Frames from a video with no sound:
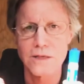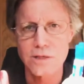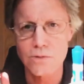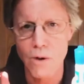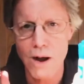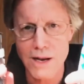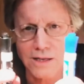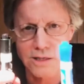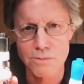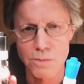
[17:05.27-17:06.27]
and this is
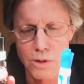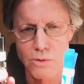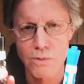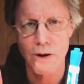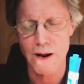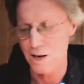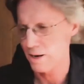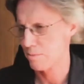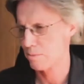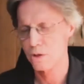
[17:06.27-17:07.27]
white, and this is blue and
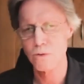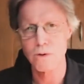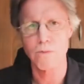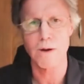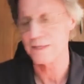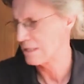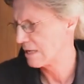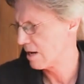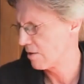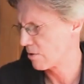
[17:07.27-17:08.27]
white. Now, blue and white
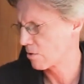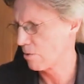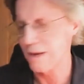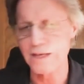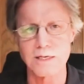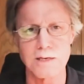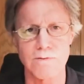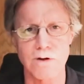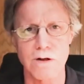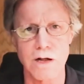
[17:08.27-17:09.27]
together creates a
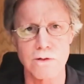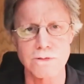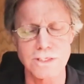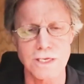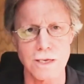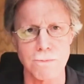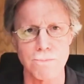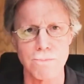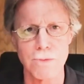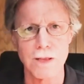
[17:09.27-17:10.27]
different color
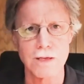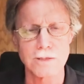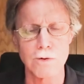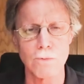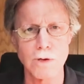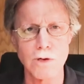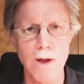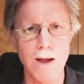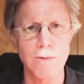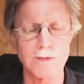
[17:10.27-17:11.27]
scheme. So when
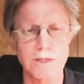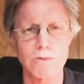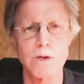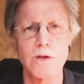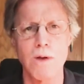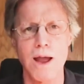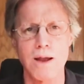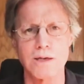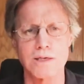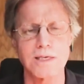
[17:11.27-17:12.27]
you just when you
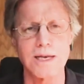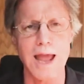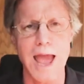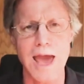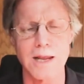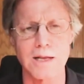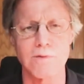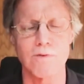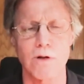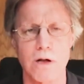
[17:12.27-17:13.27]
just in adding
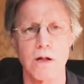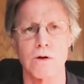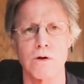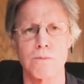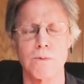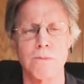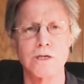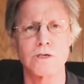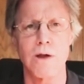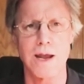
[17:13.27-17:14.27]
a different color, it
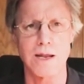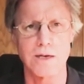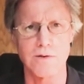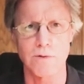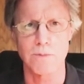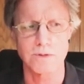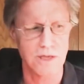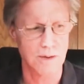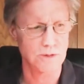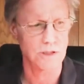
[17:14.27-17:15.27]
means you're adding a different
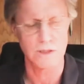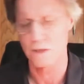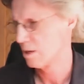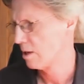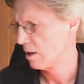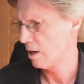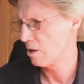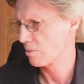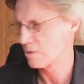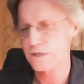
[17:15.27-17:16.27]
perception,
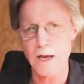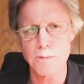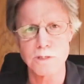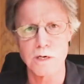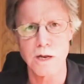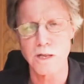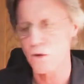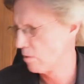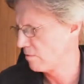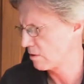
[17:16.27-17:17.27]
and your perception
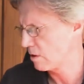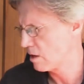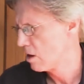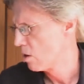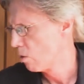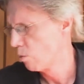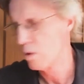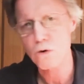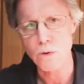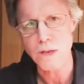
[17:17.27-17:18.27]
unequivocally
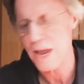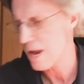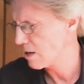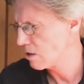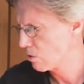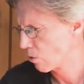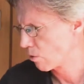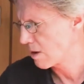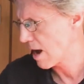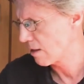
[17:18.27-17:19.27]
will create
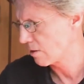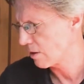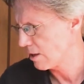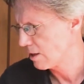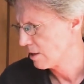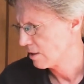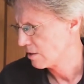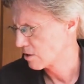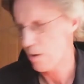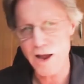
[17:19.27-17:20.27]
your reality.
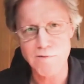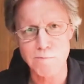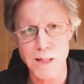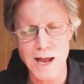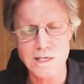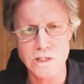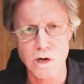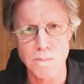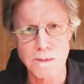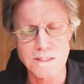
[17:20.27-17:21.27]
So I have black
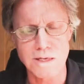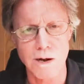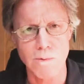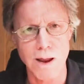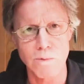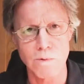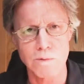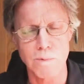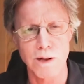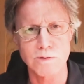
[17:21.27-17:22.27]
sharpies that I write
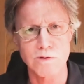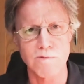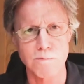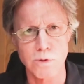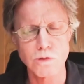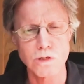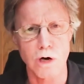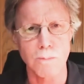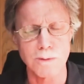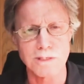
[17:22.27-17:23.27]
with, but I also have blue
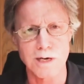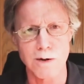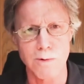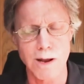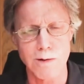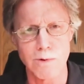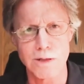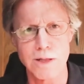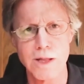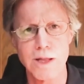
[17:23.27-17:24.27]
sharpies that I write
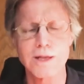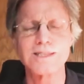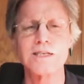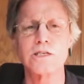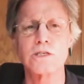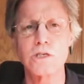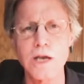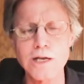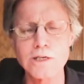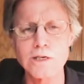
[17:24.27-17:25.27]
with because it
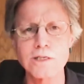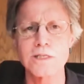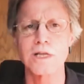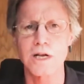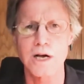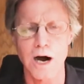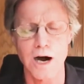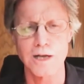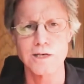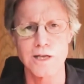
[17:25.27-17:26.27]
changes the
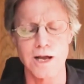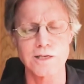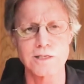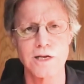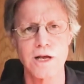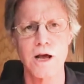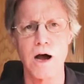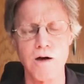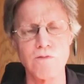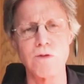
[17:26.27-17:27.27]
context
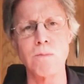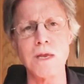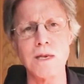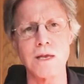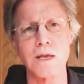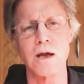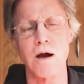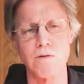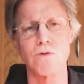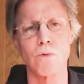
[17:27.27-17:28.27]
of the
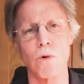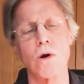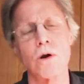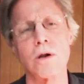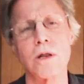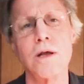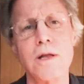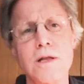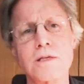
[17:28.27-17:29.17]
meaning of the word.